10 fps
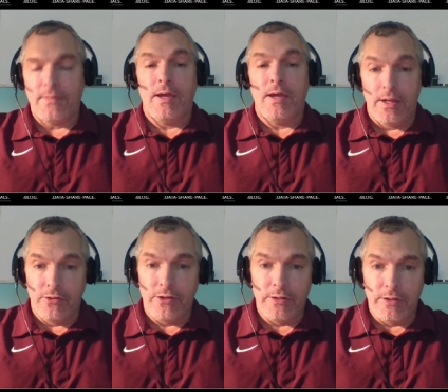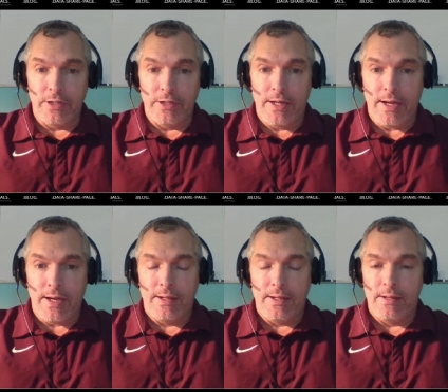I know you're a good
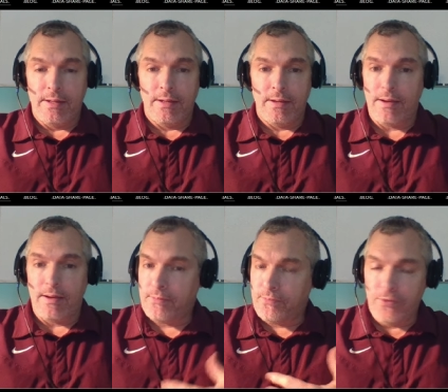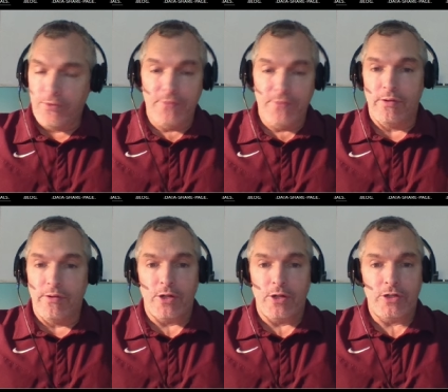guy. Uh, we've done a
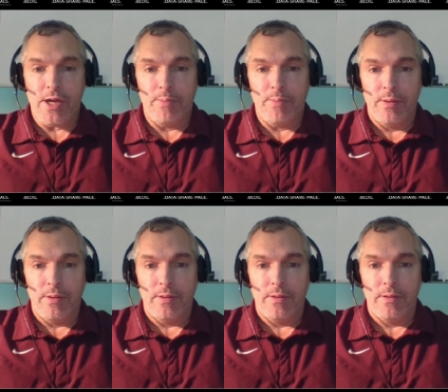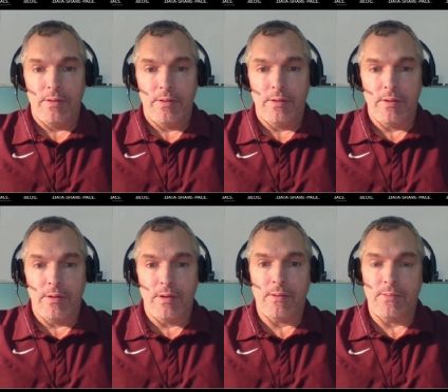workshop.
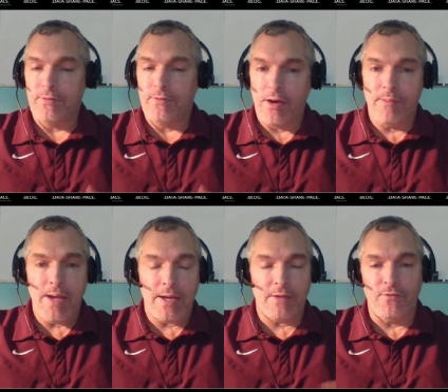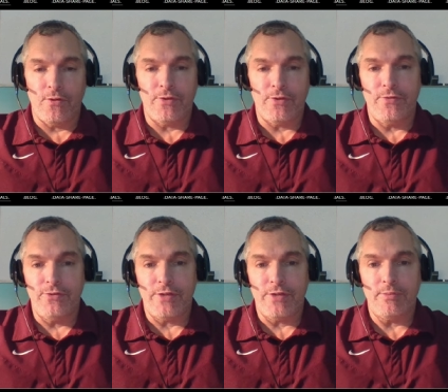Uh, we've gone back and forth a few
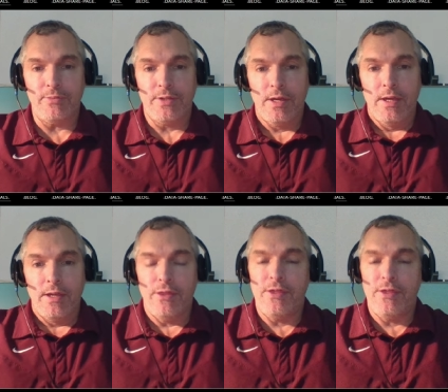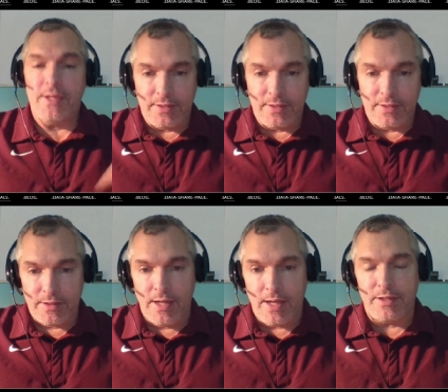times. This is
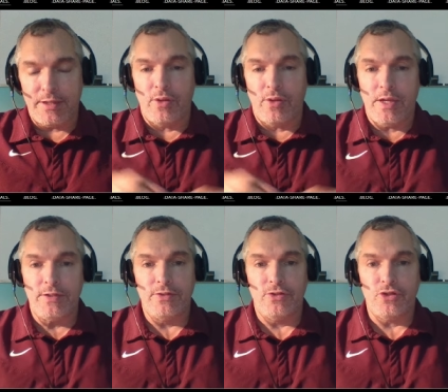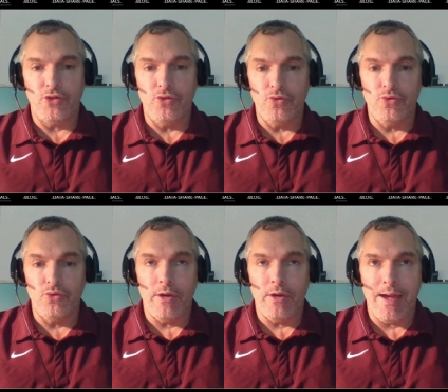not the place to
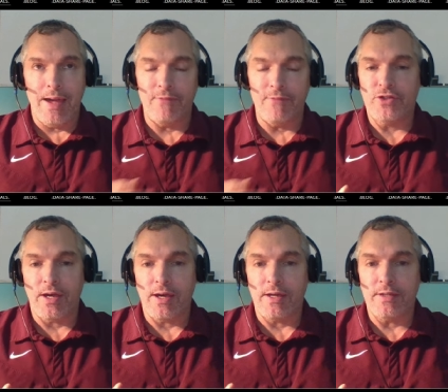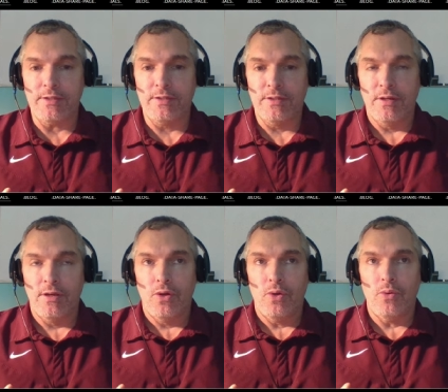advertise
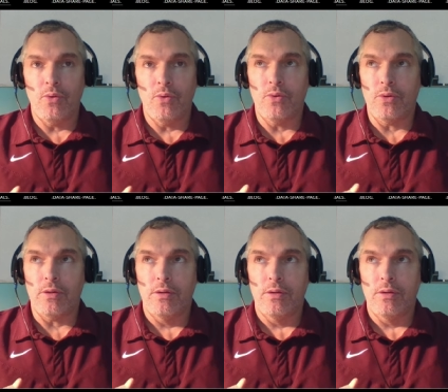or